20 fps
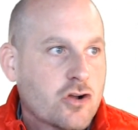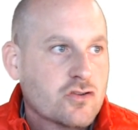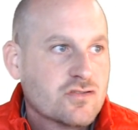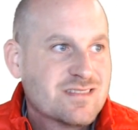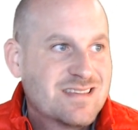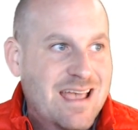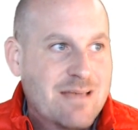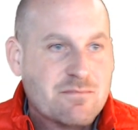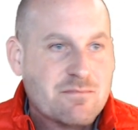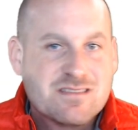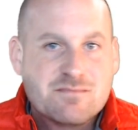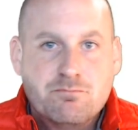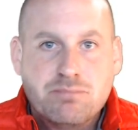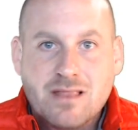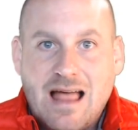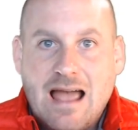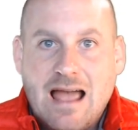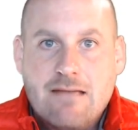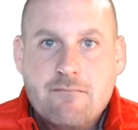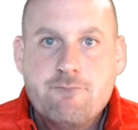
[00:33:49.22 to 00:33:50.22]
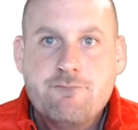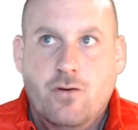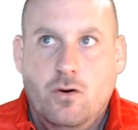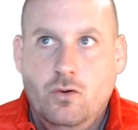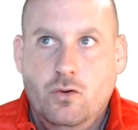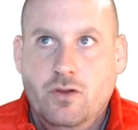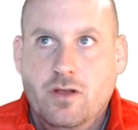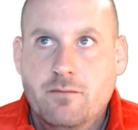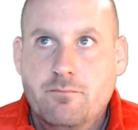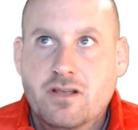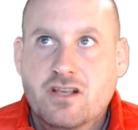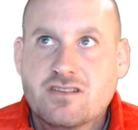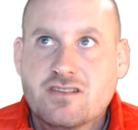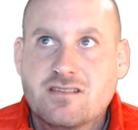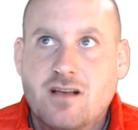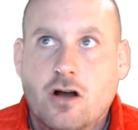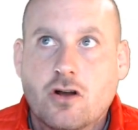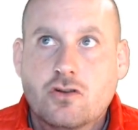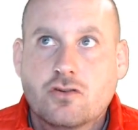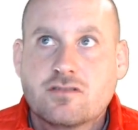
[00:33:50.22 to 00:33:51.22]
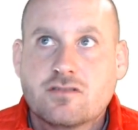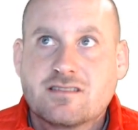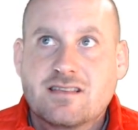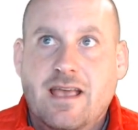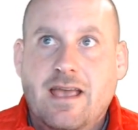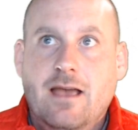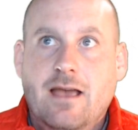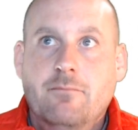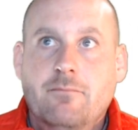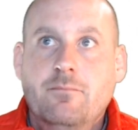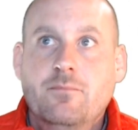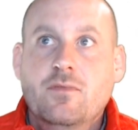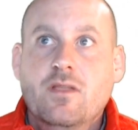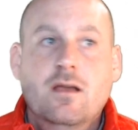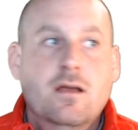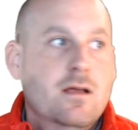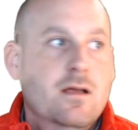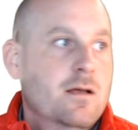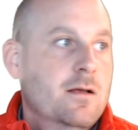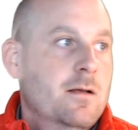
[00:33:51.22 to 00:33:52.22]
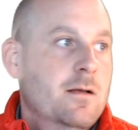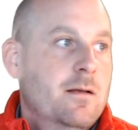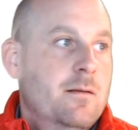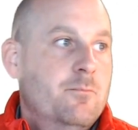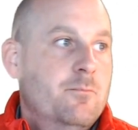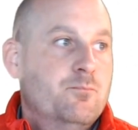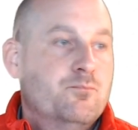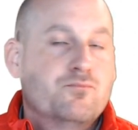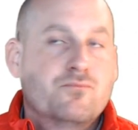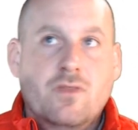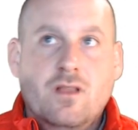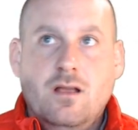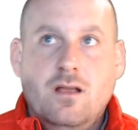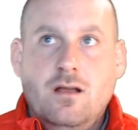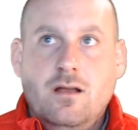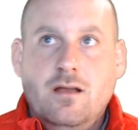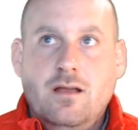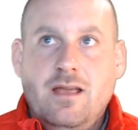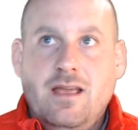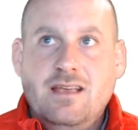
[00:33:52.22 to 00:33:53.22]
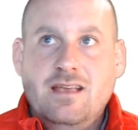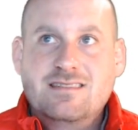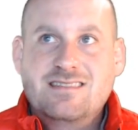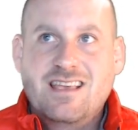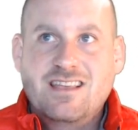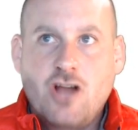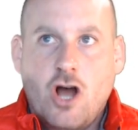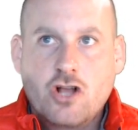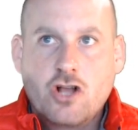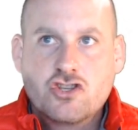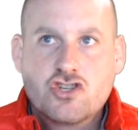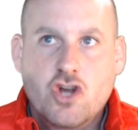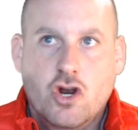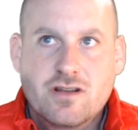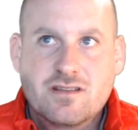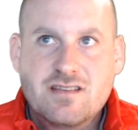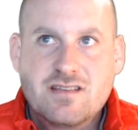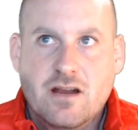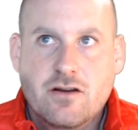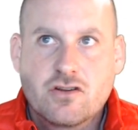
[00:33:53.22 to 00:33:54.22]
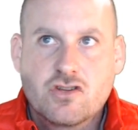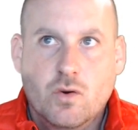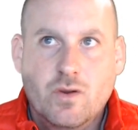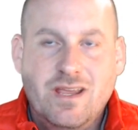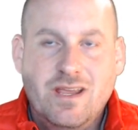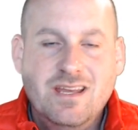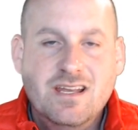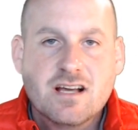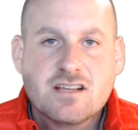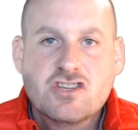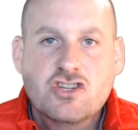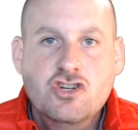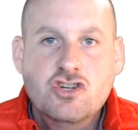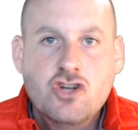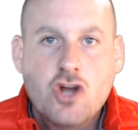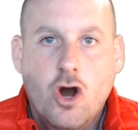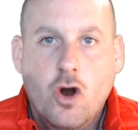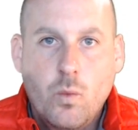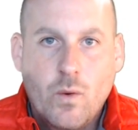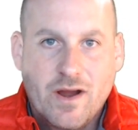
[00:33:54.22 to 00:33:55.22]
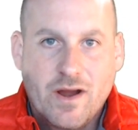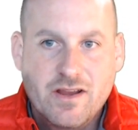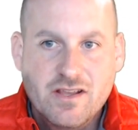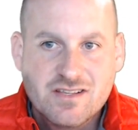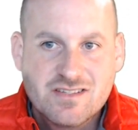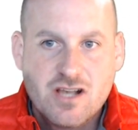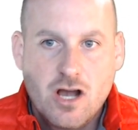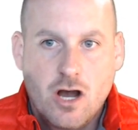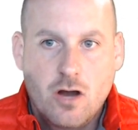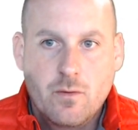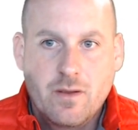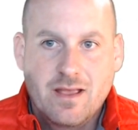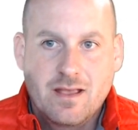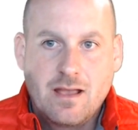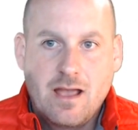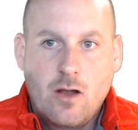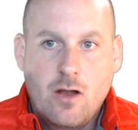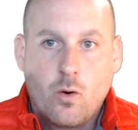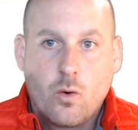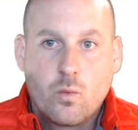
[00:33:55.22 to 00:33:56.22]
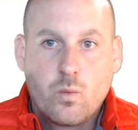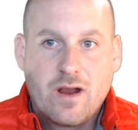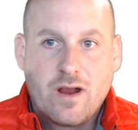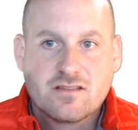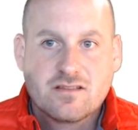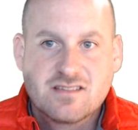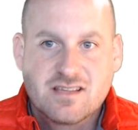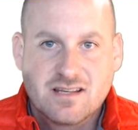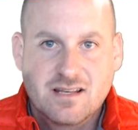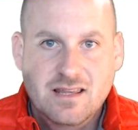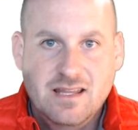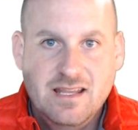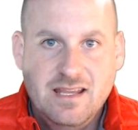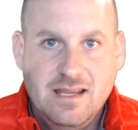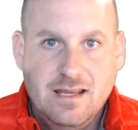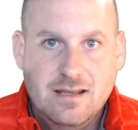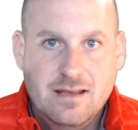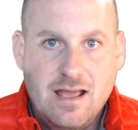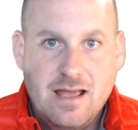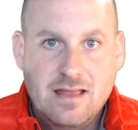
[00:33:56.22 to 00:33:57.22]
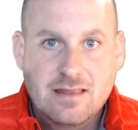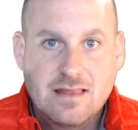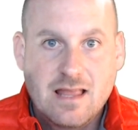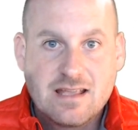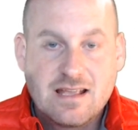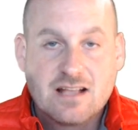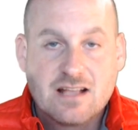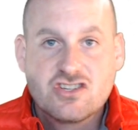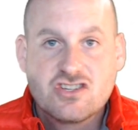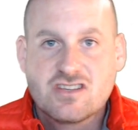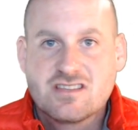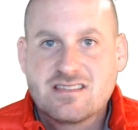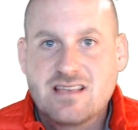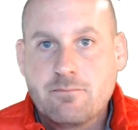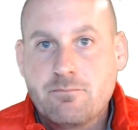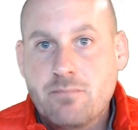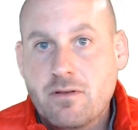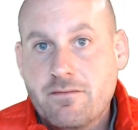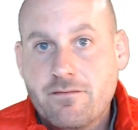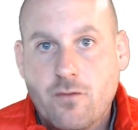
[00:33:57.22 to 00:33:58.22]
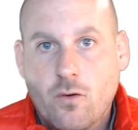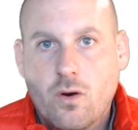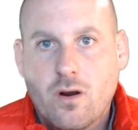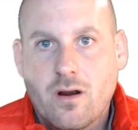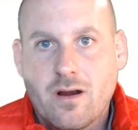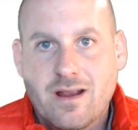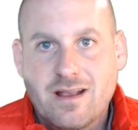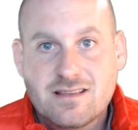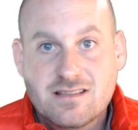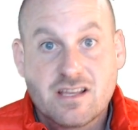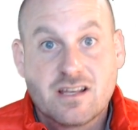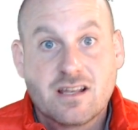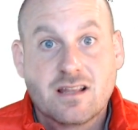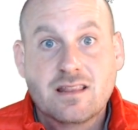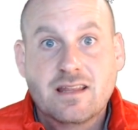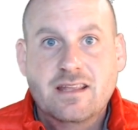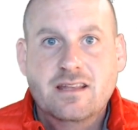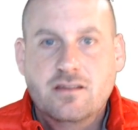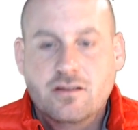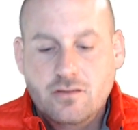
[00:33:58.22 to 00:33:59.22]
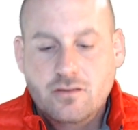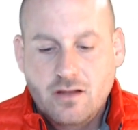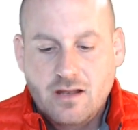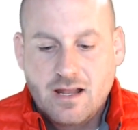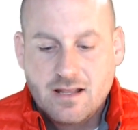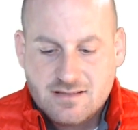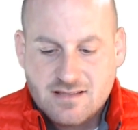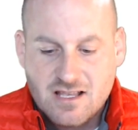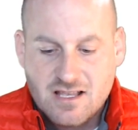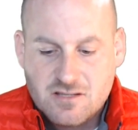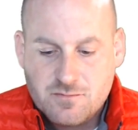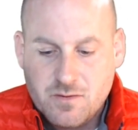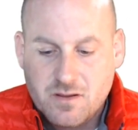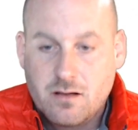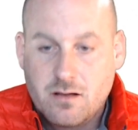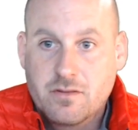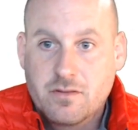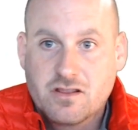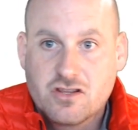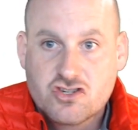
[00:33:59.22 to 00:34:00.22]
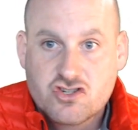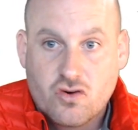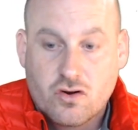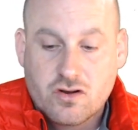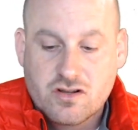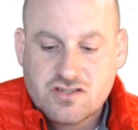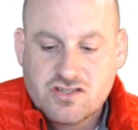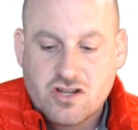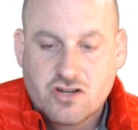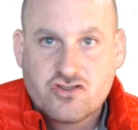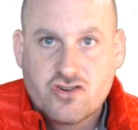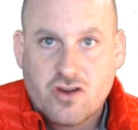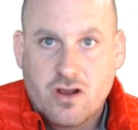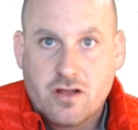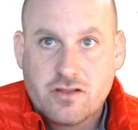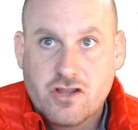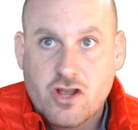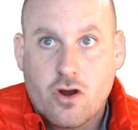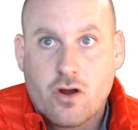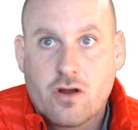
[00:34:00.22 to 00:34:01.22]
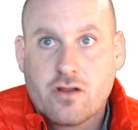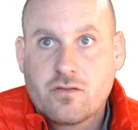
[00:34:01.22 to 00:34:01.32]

Sam is blindfolded, because Uncle Sam is in uncharted territory. He doesn't know where he's going or where it's going to lead. And like I just said before, it's going to lead to the United States becoming the strongest country on the earth,